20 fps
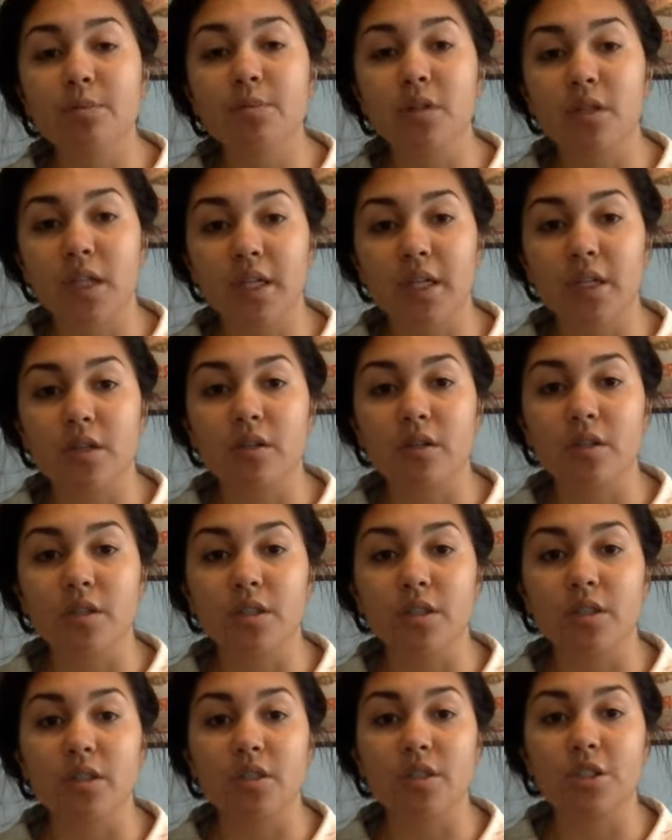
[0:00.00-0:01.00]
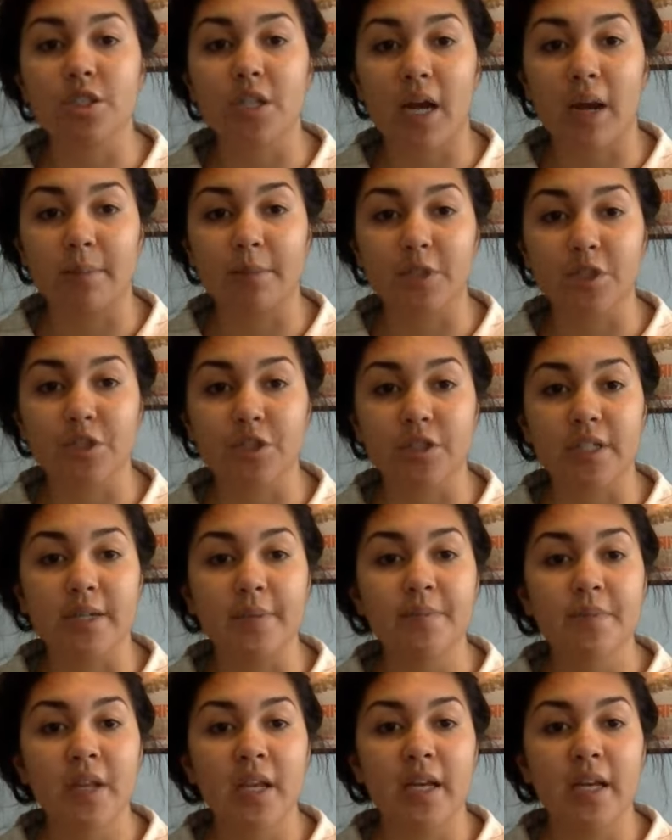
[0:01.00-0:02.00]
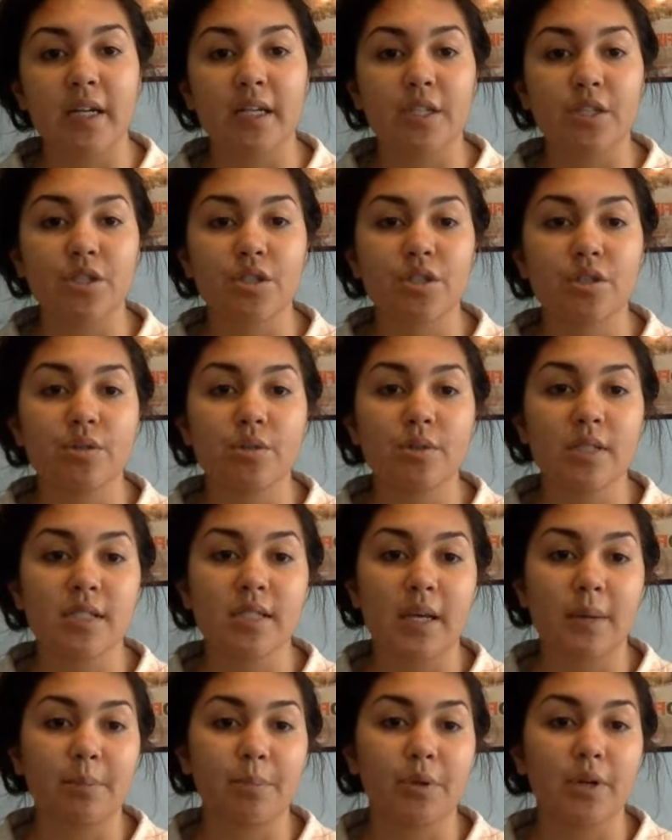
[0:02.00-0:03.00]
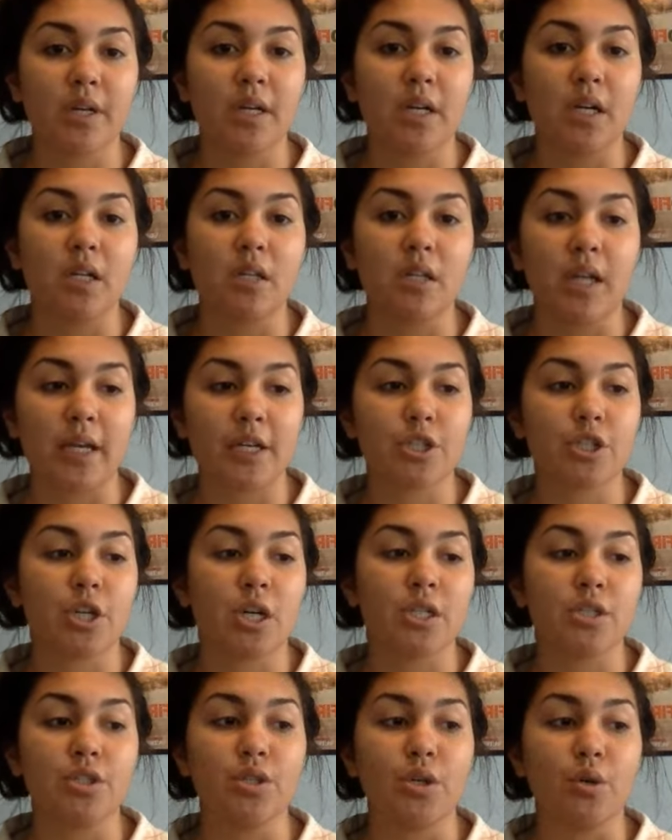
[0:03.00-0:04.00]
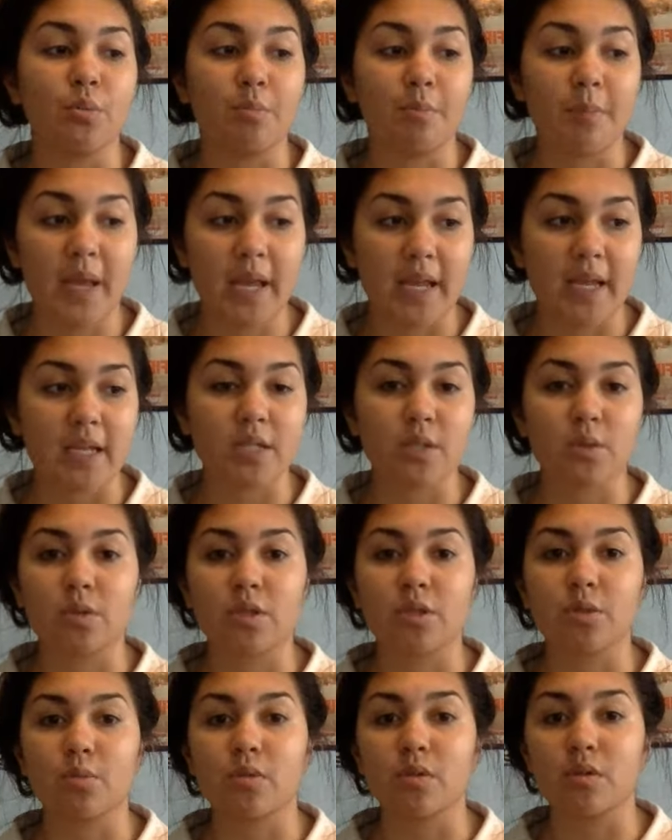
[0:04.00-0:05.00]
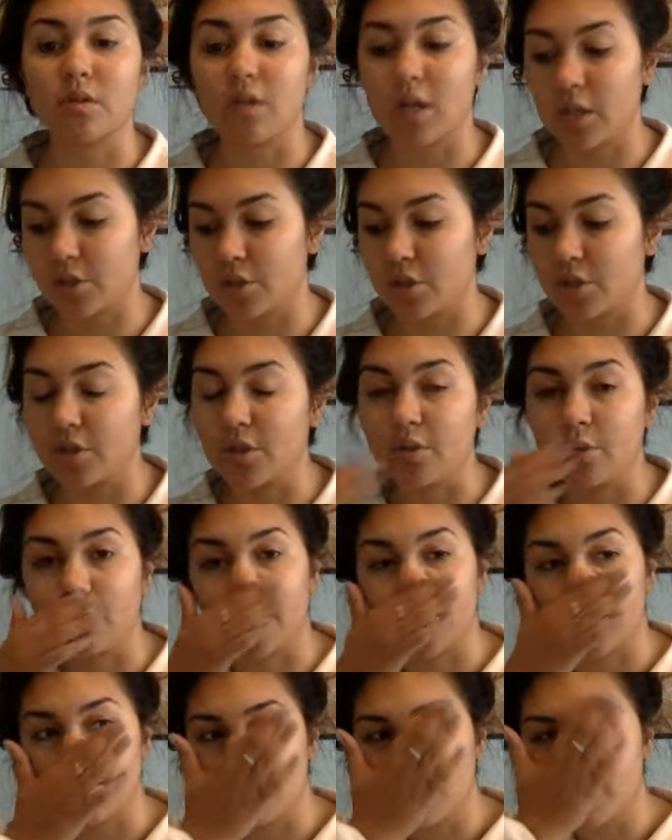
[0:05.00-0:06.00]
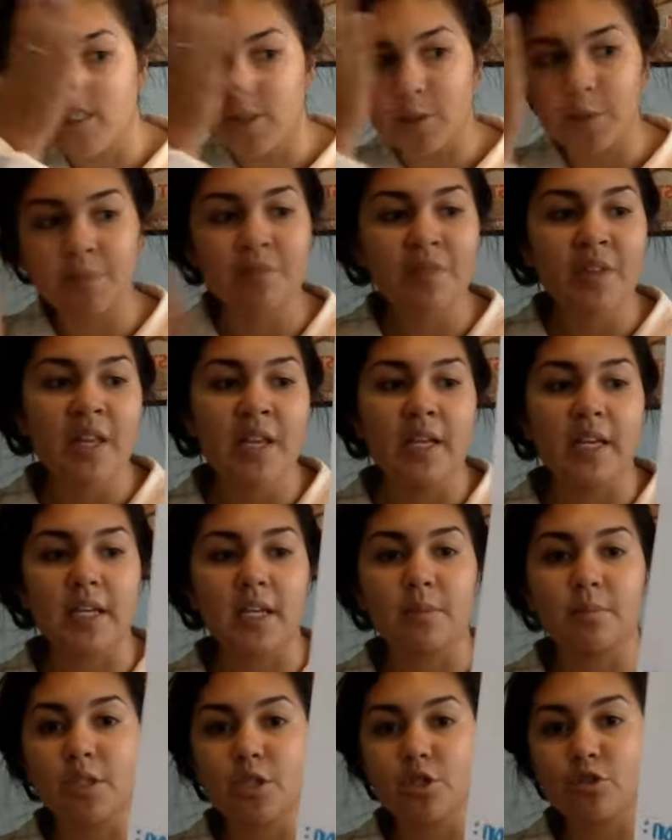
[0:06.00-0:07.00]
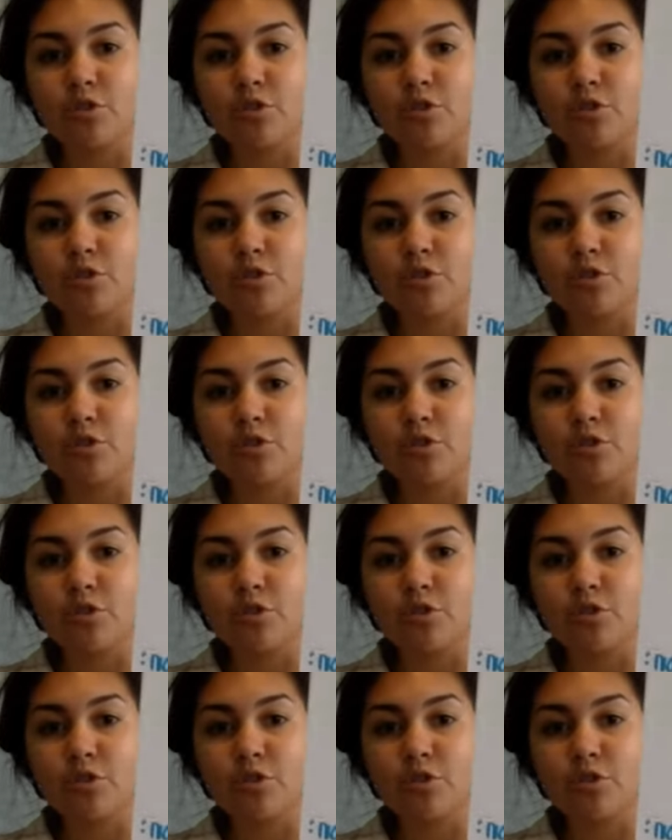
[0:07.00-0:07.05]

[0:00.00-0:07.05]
molecular geometry, and it has 2 separate electron domains, which I'll show you with the balloon. It can be